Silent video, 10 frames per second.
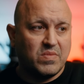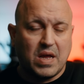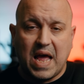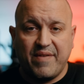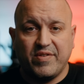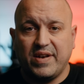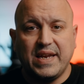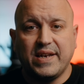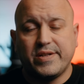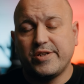haven't
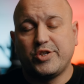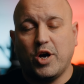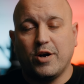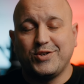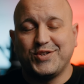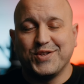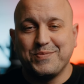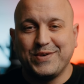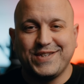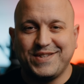needed to charge
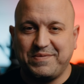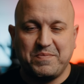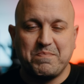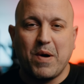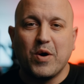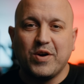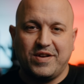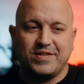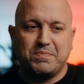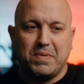them, which is
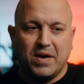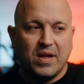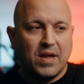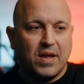bonkers, but